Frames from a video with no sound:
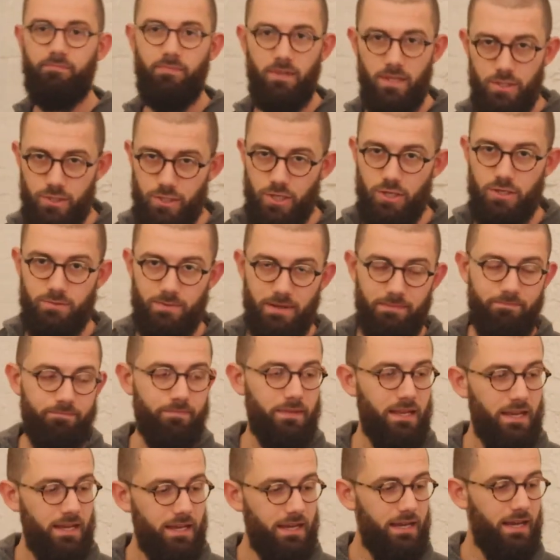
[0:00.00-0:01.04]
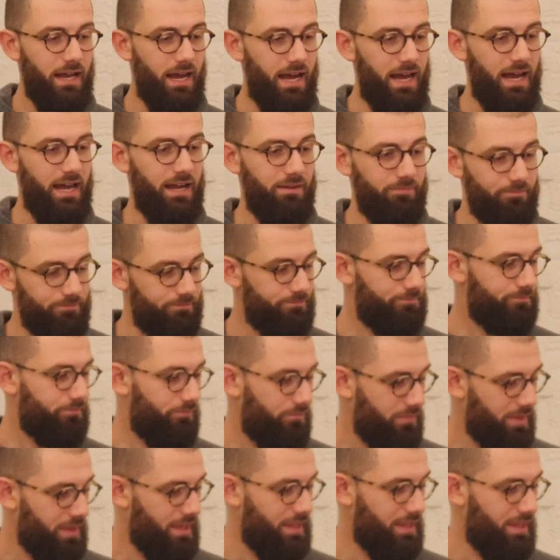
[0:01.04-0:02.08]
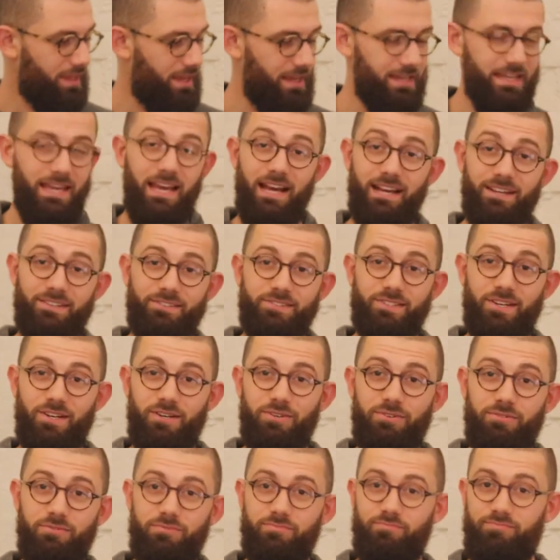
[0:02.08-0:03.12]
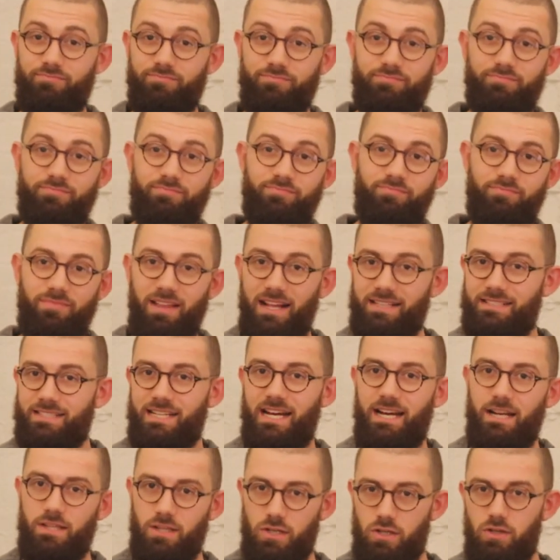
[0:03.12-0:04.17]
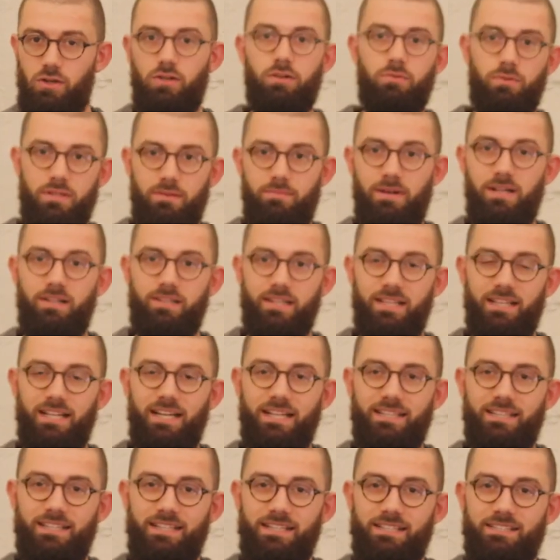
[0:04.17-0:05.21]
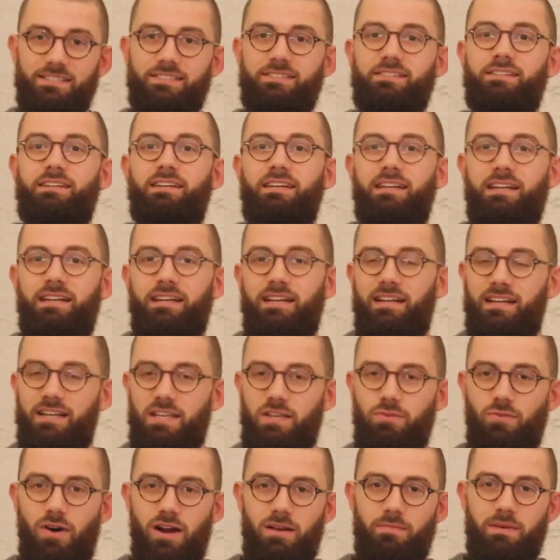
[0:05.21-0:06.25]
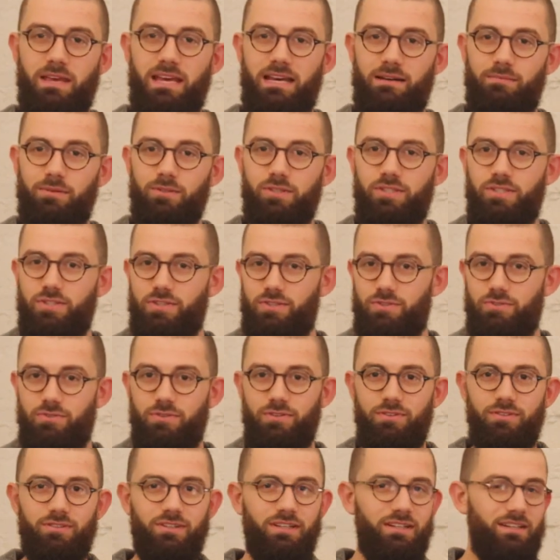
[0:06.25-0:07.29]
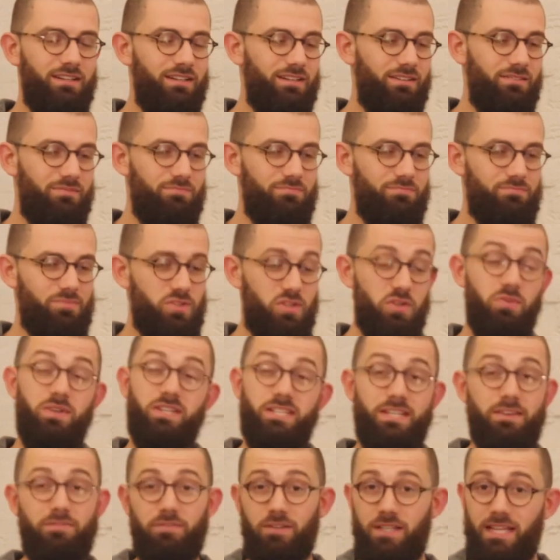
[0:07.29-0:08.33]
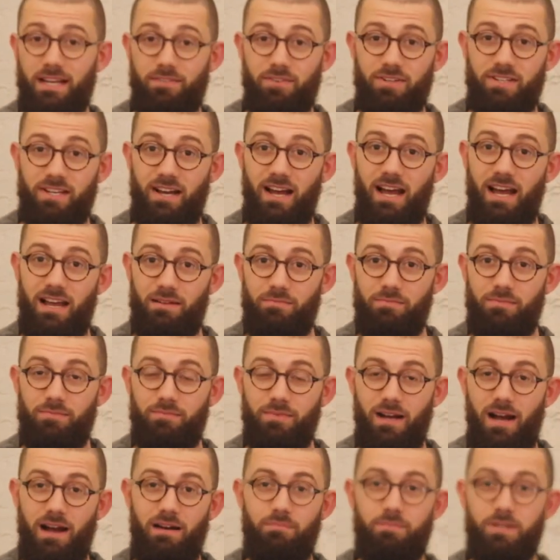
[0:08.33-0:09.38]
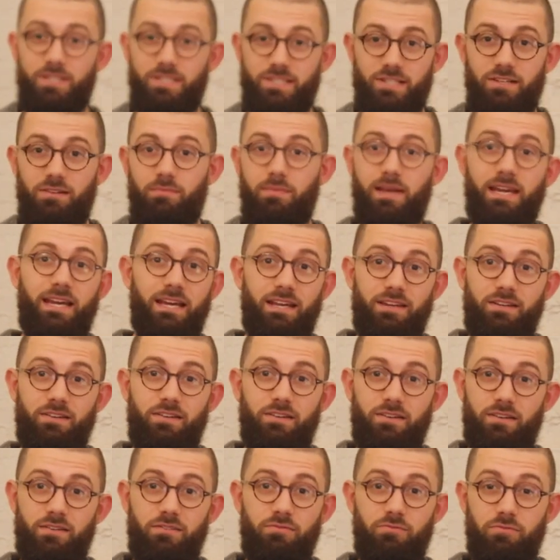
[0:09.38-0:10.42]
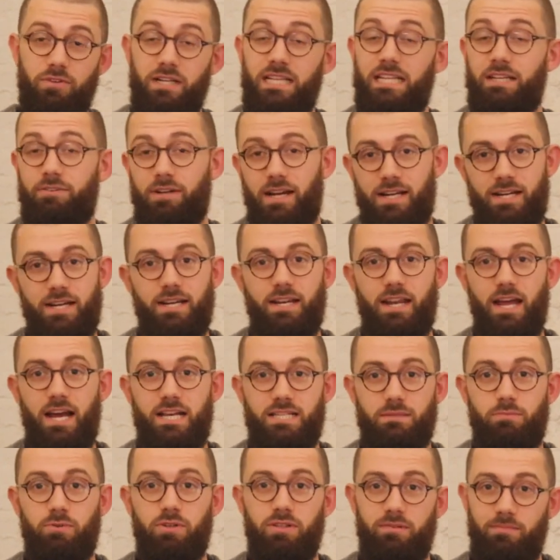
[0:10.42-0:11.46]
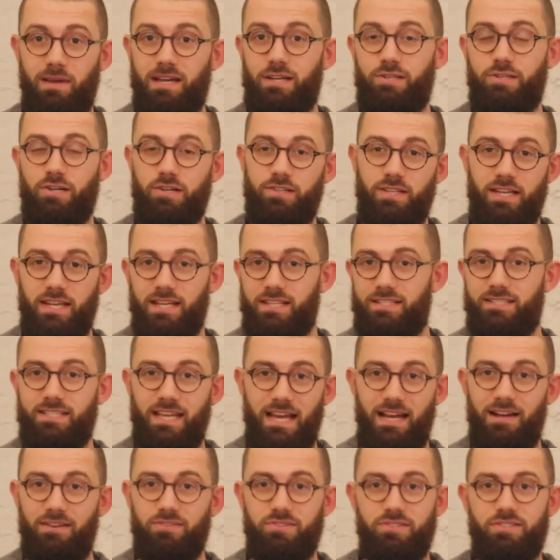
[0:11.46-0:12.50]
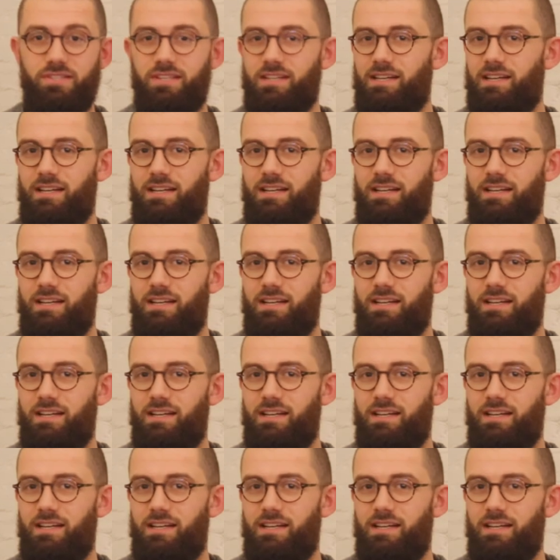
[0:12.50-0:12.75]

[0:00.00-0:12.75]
Excuse me. So that's kind of the goal with a melody like this. You want to be able to do it differently every time, but still make it really recognizable and make sure that it sounds